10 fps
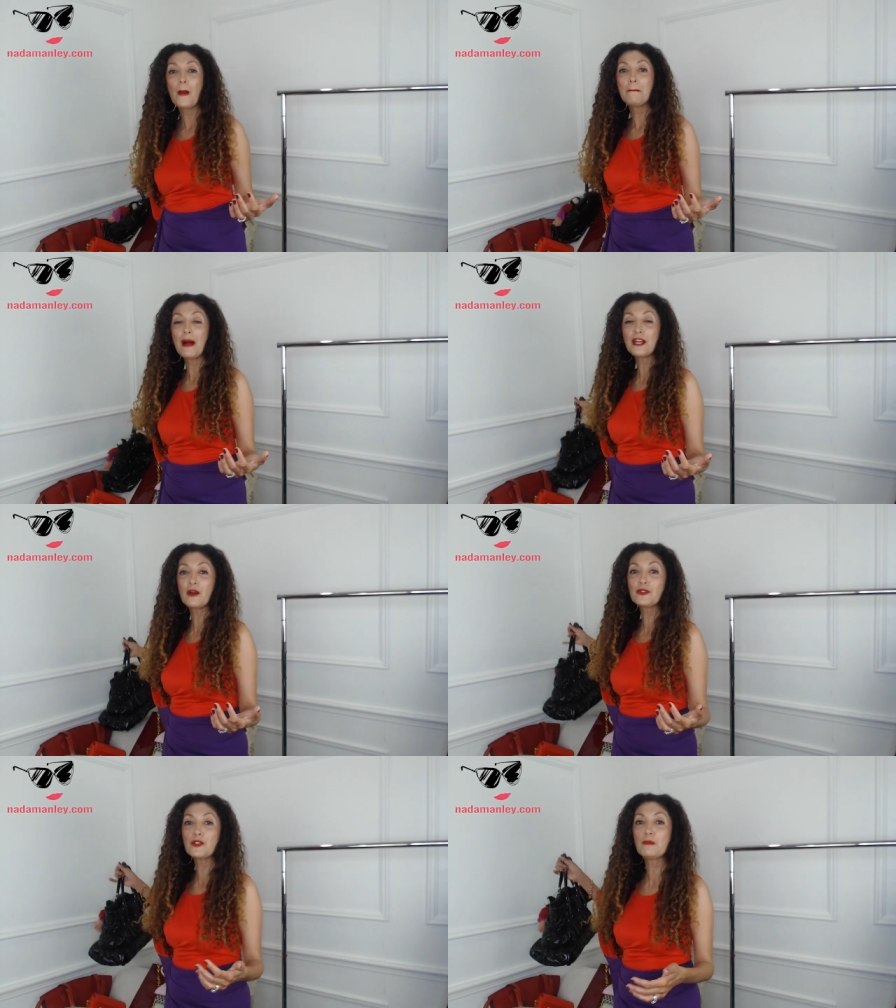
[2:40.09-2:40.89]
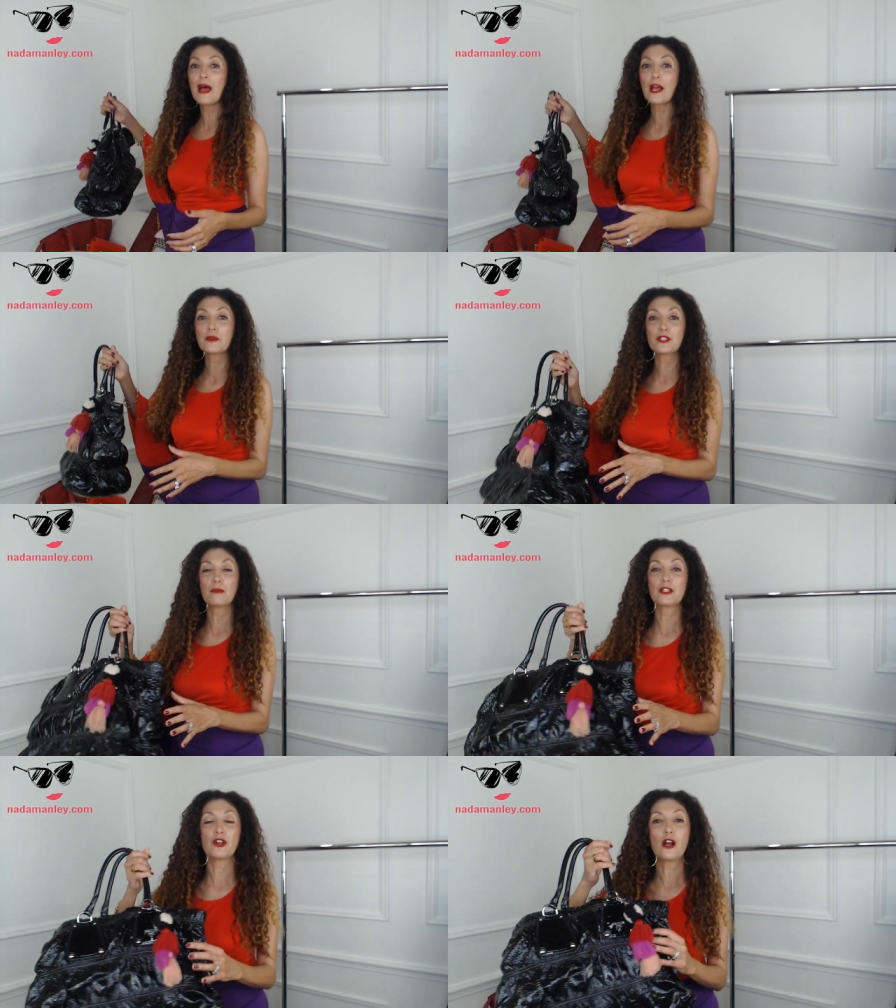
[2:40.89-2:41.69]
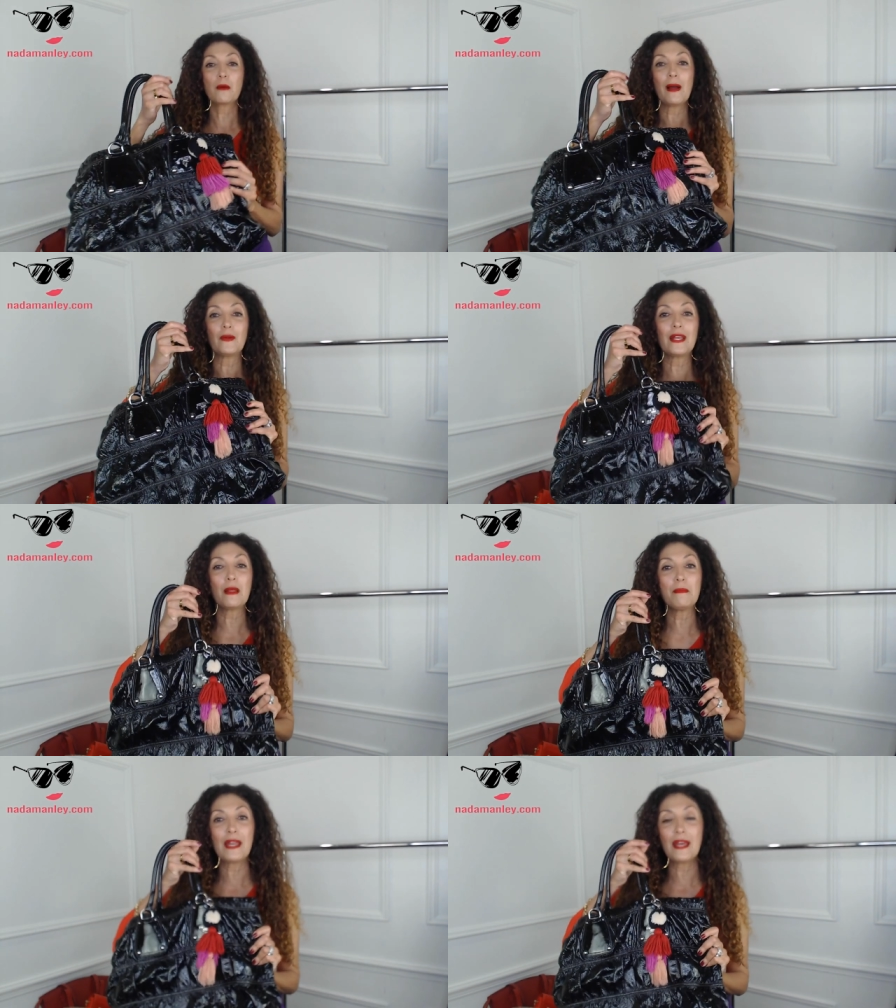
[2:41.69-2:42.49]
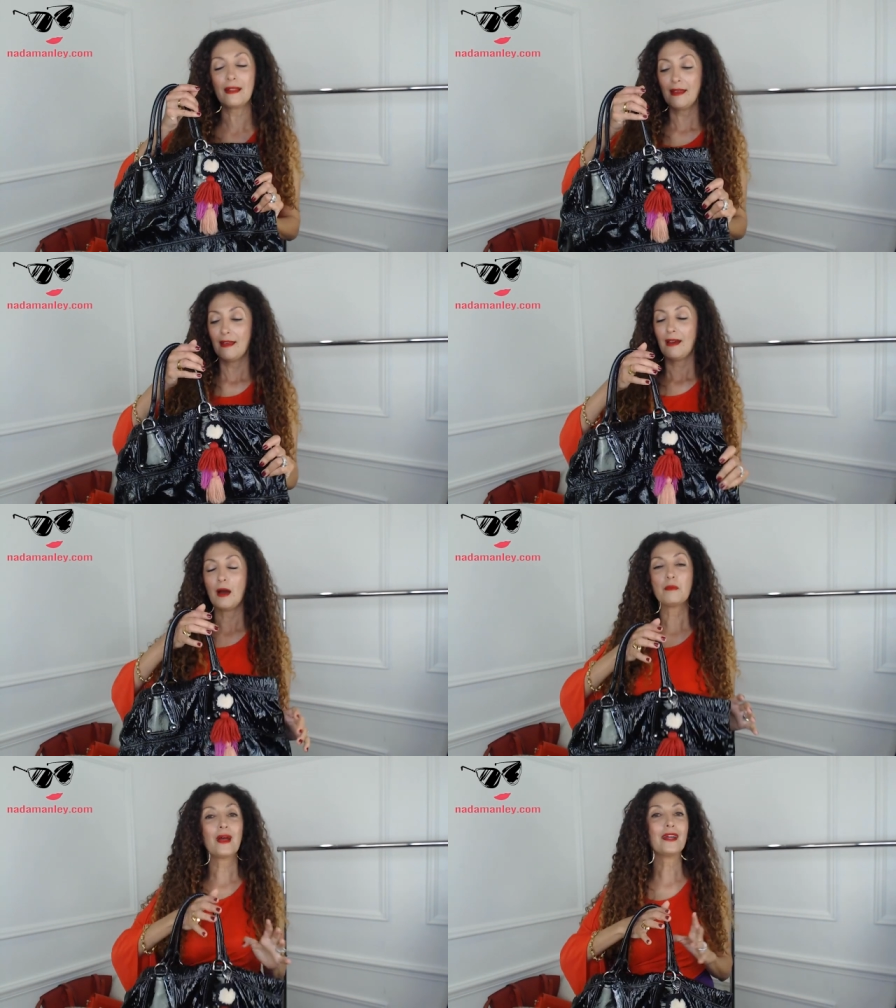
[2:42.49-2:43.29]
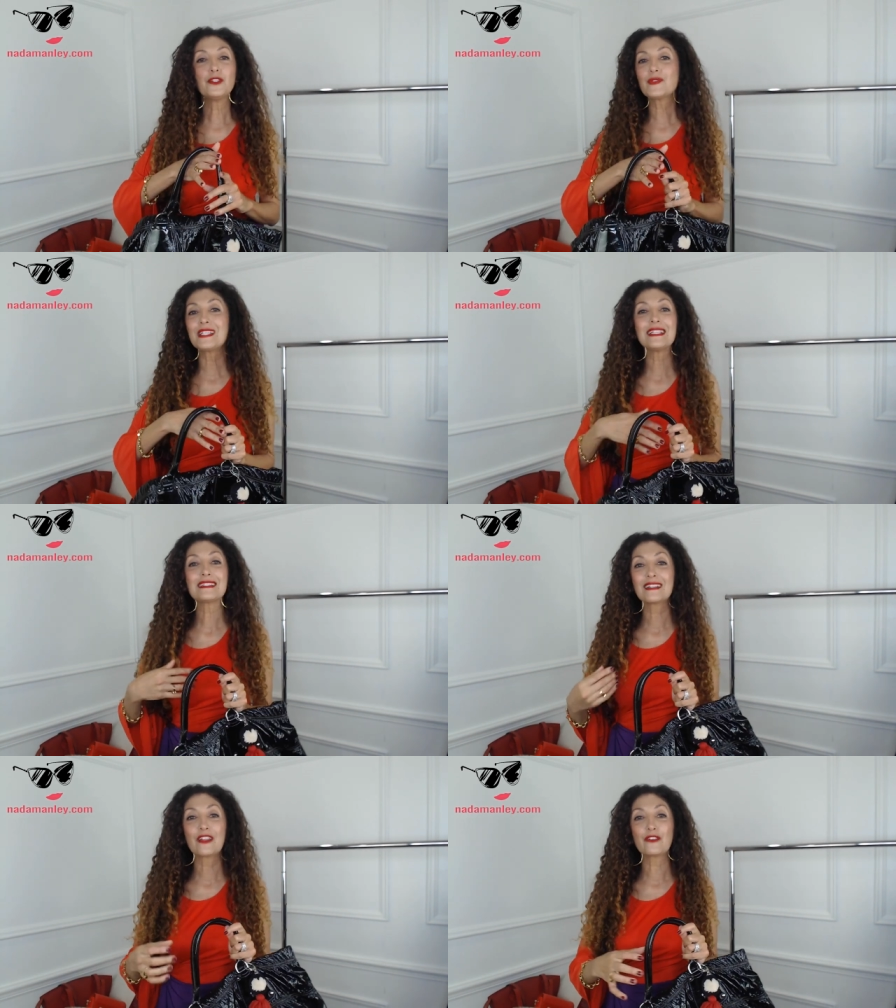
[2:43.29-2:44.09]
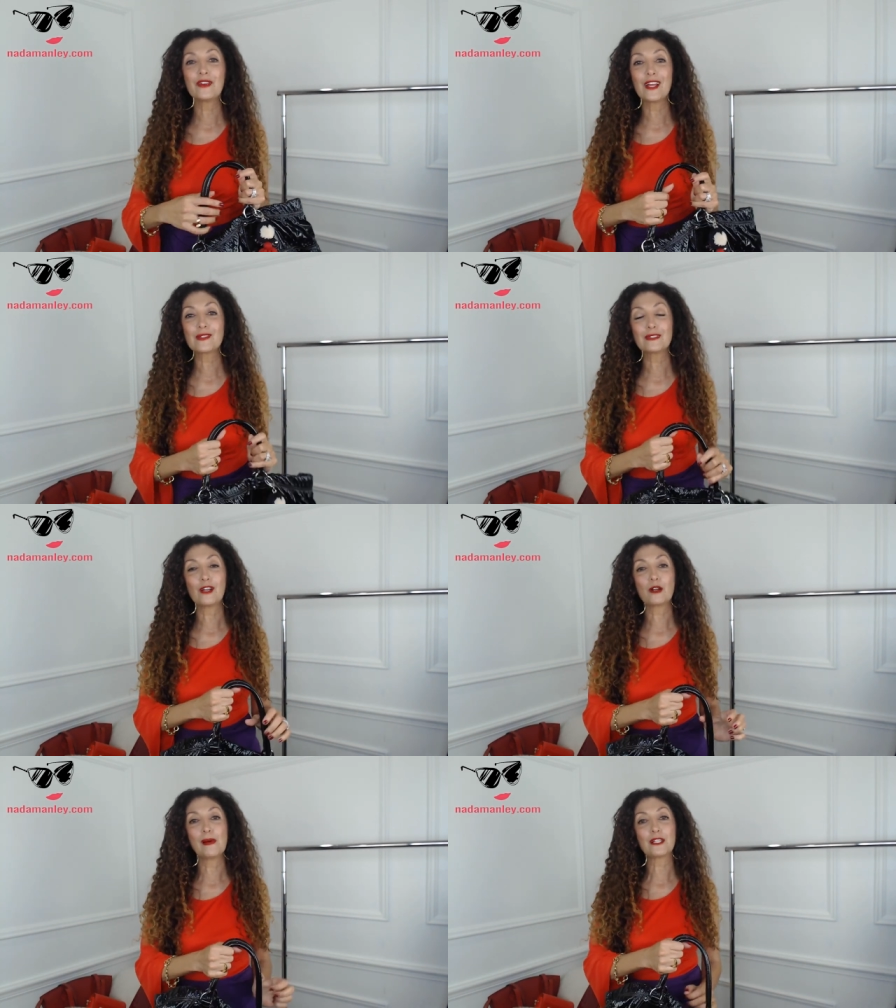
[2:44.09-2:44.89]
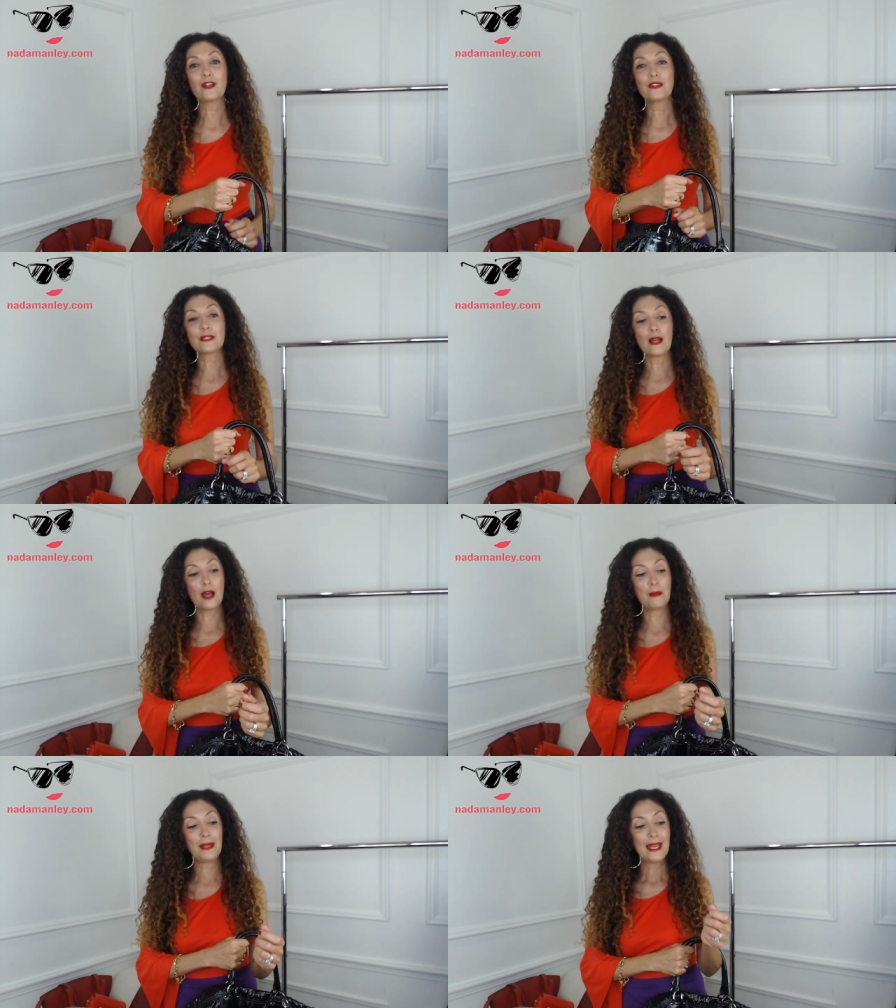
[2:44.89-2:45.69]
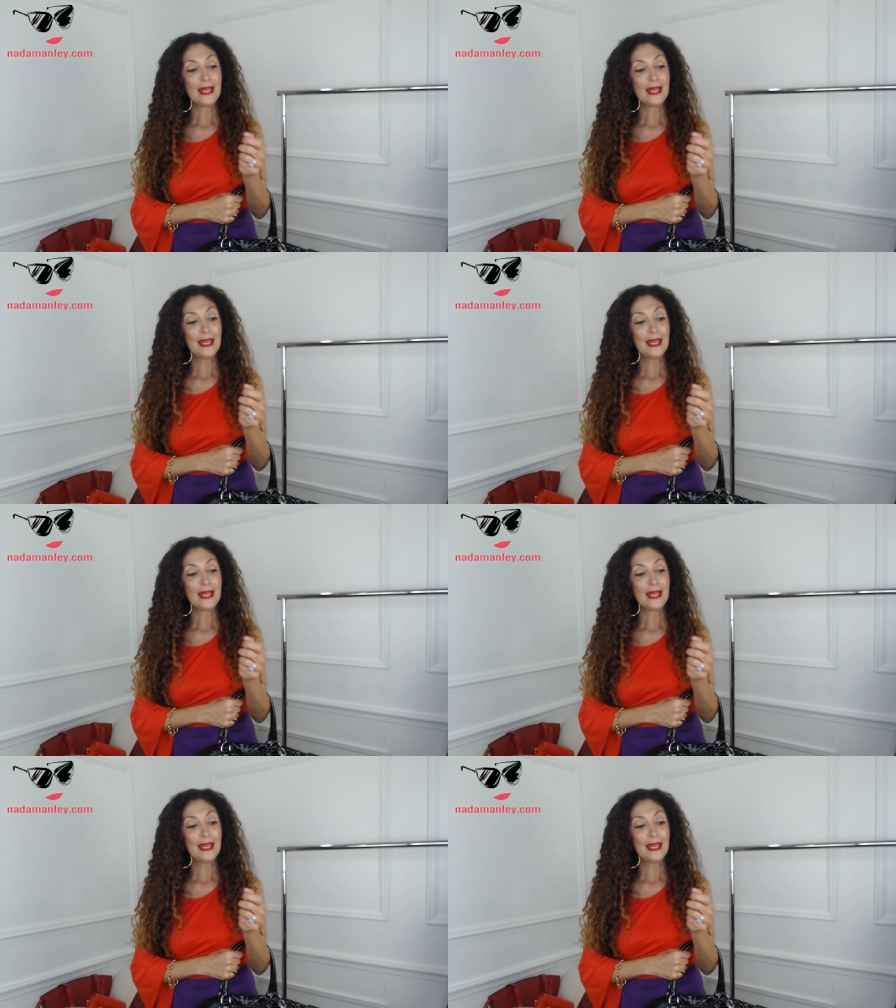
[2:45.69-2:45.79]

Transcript: my go-to bag, which I'm going to talk about in a minute, um, you've seen this in other videos. I talk about it all the time.